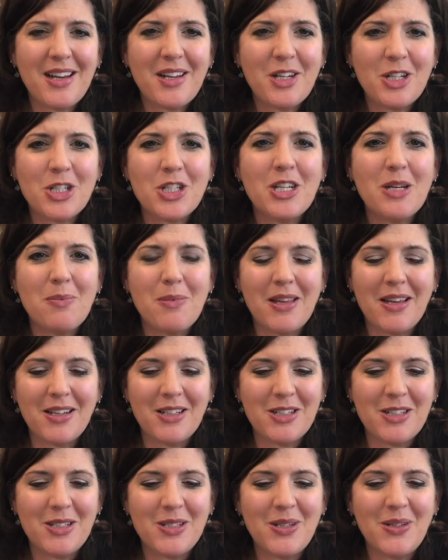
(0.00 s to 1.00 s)
a cheap
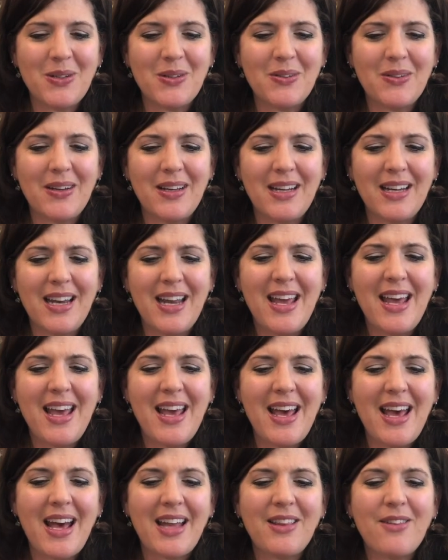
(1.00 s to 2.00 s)
thing to do,
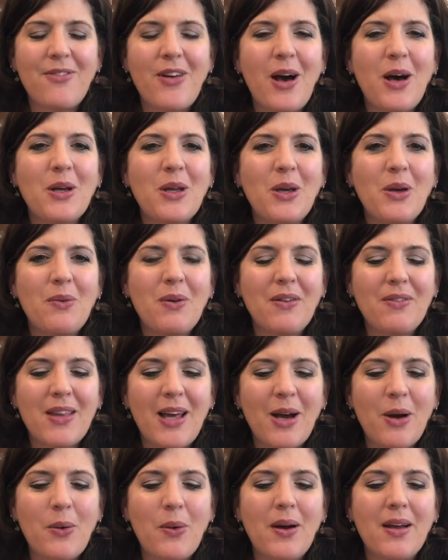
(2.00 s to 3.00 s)
and the value of
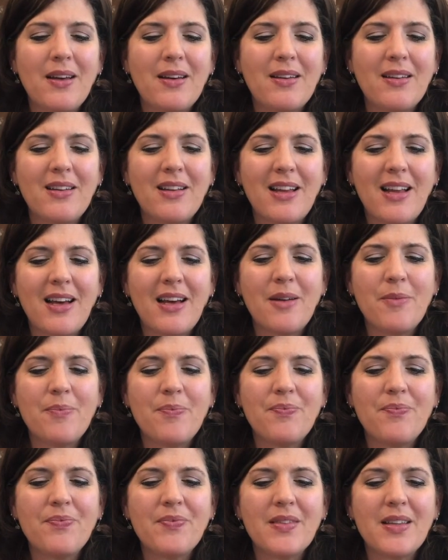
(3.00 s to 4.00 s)
that oil,
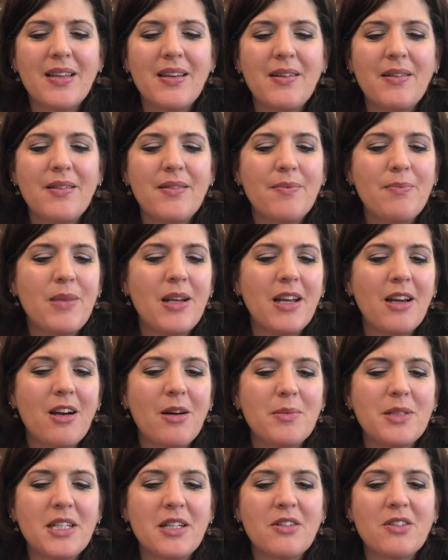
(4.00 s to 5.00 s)
many
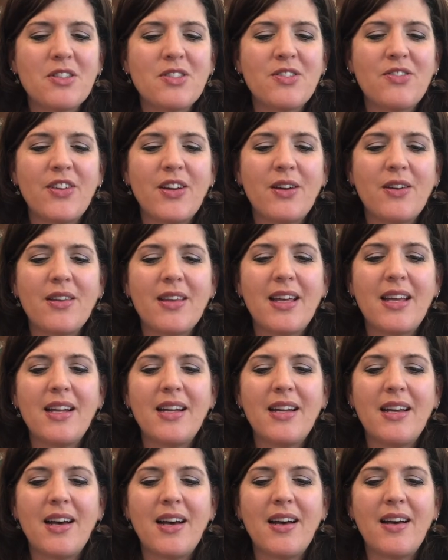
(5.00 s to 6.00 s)
commentators feel
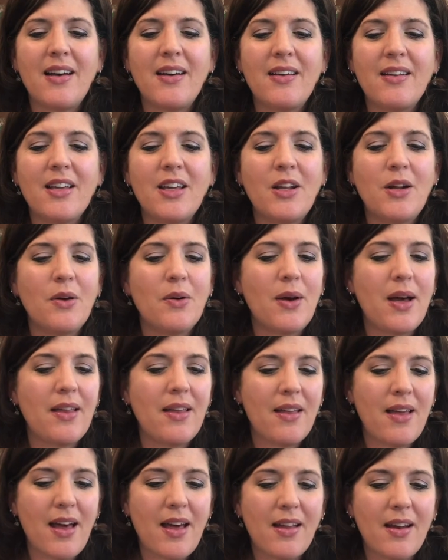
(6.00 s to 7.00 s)
that
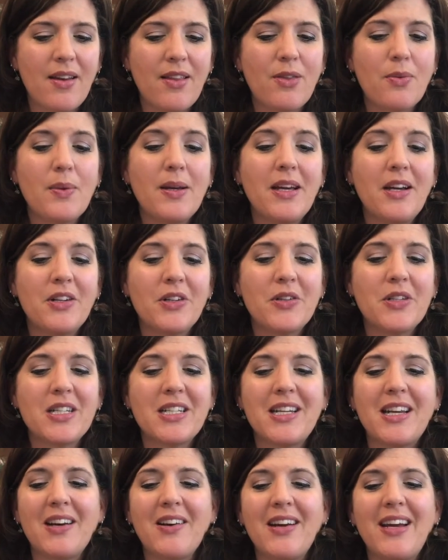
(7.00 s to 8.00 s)
at 300
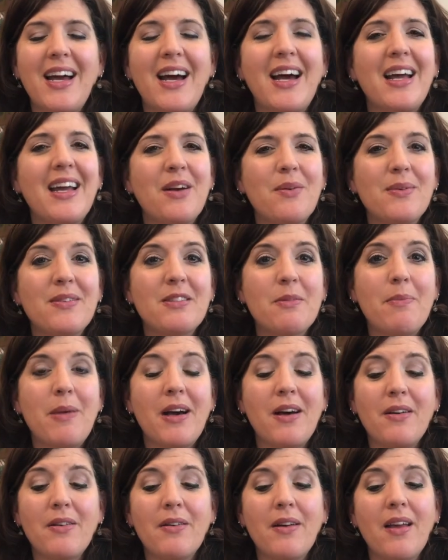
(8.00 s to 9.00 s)
denarii it was
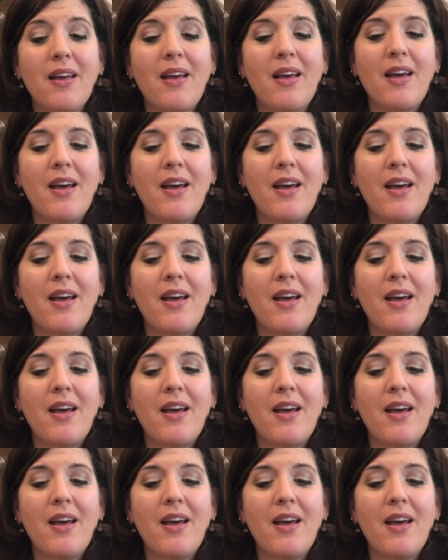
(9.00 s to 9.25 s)
about